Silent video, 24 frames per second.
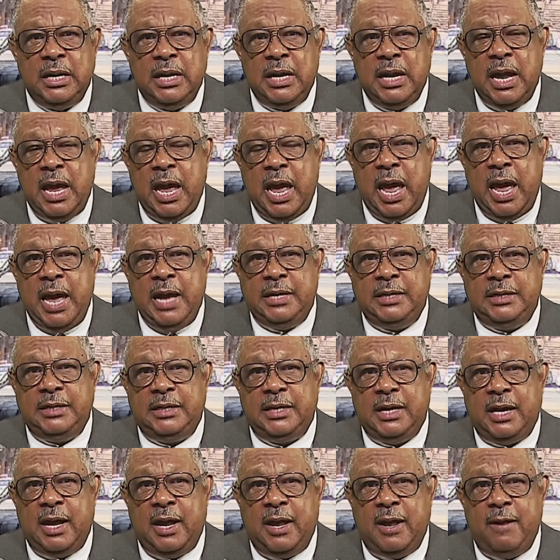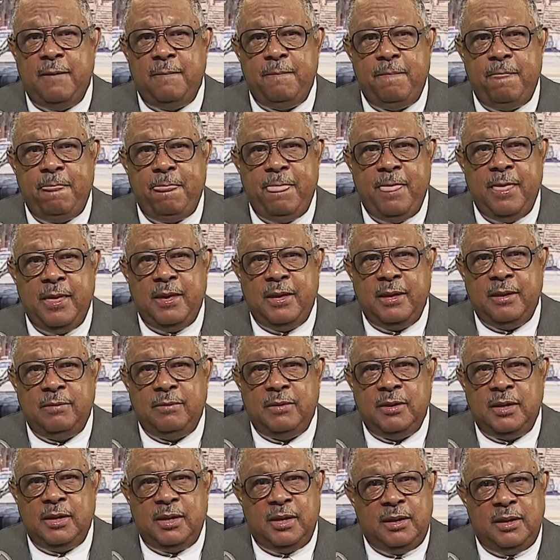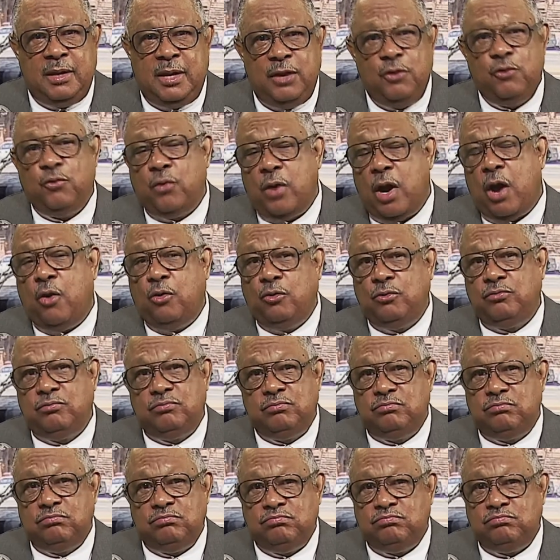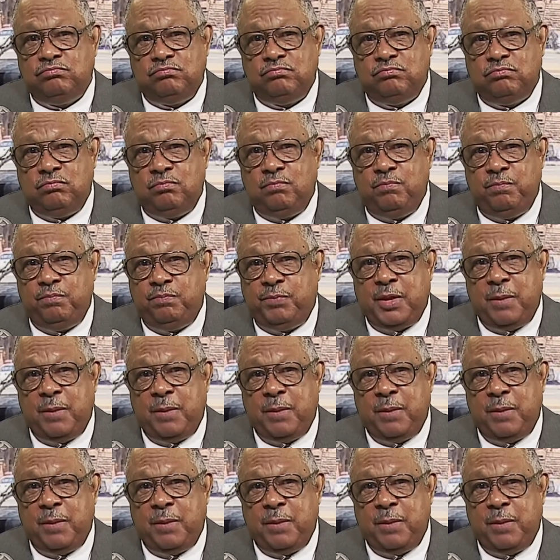And uh, he wrote the